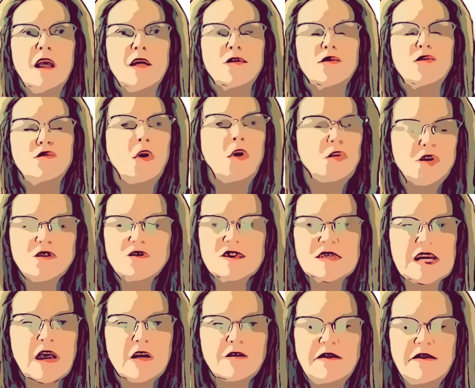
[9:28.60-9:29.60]
Throw
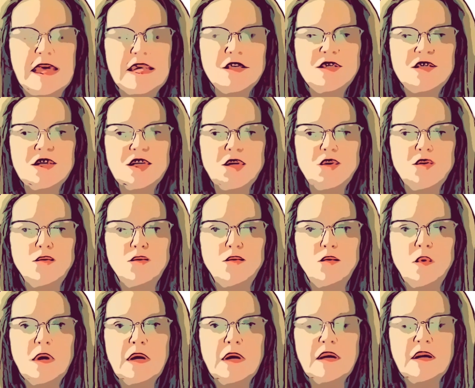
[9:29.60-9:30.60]
yourself into
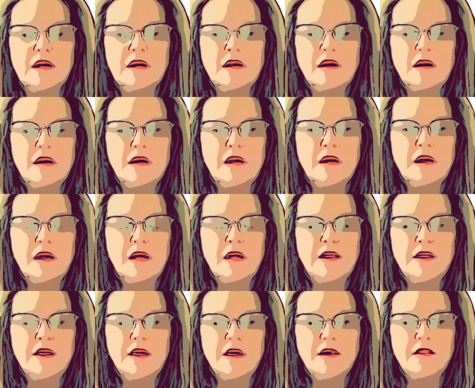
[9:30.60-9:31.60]

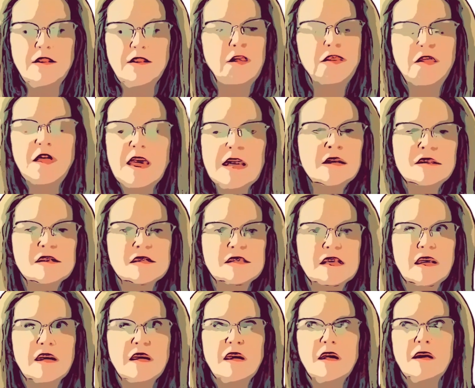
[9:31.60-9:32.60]
the things
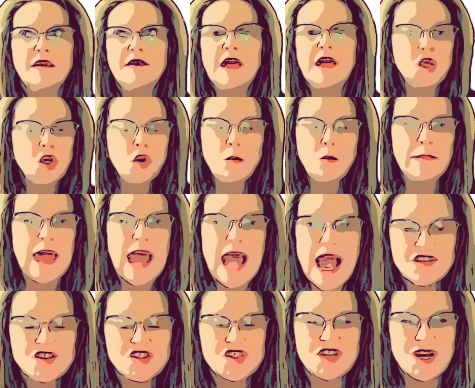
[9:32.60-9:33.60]
that you're
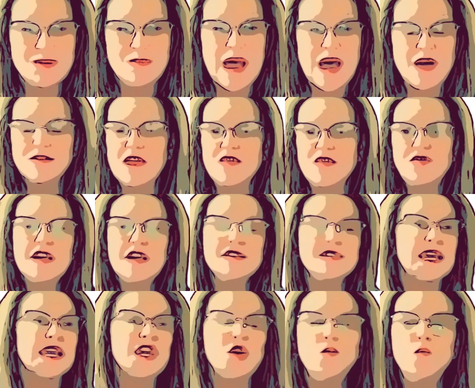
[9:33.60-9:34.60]
passionate about, the things
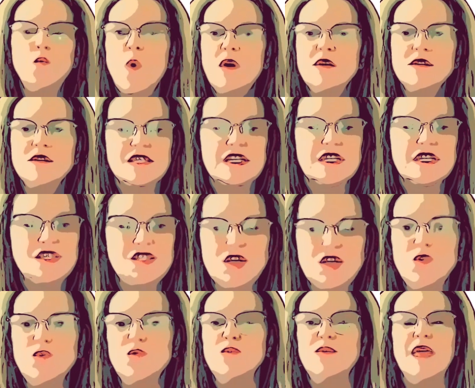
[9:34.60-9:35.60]
that you want to
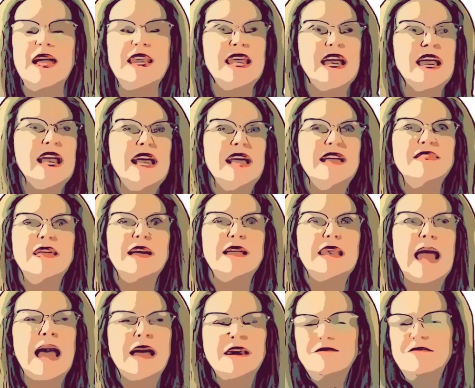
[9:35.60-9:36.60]
do that, that
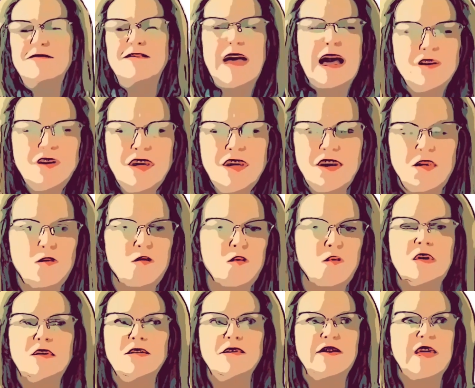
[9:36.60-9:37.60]
add value to the
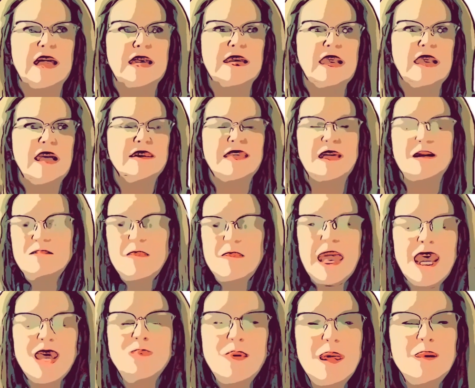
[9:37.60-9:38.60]
world, that, that
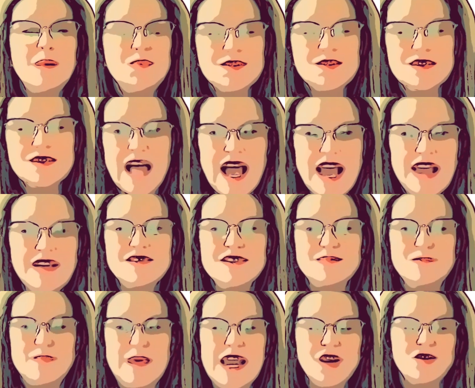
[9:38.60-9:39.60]
make people's lives
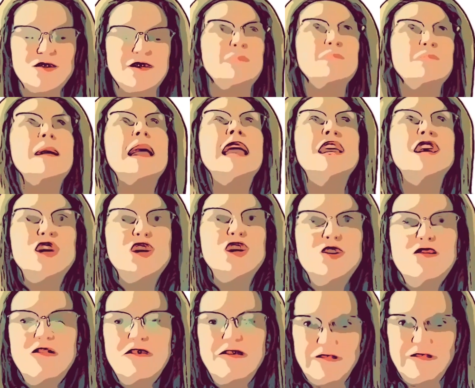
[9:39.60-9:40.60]
better, that make
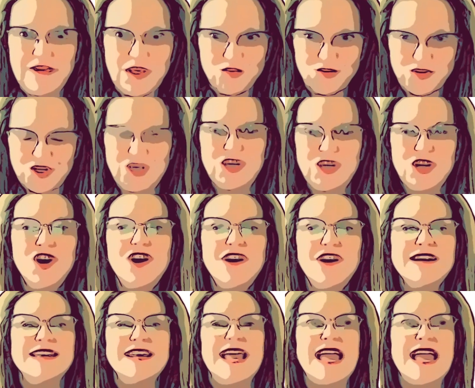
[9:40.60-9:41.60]
you feel
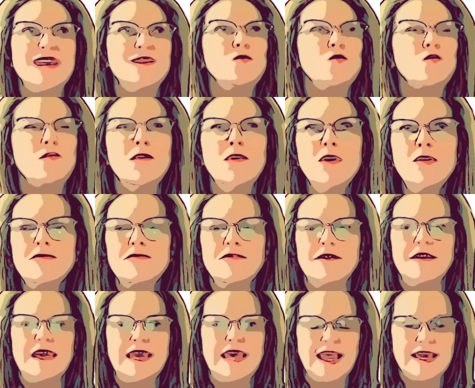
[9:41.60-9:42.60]
good and
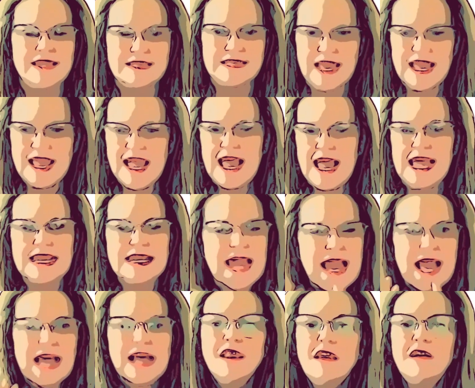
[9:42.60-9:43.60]
worthy and, and
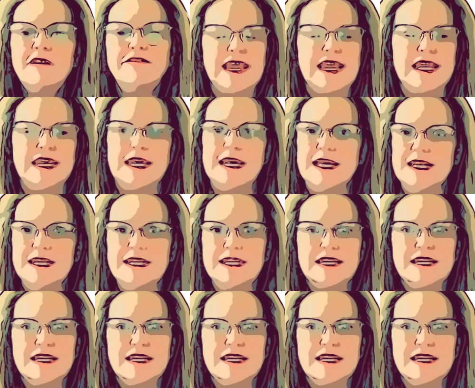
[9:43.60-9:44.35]
elevated.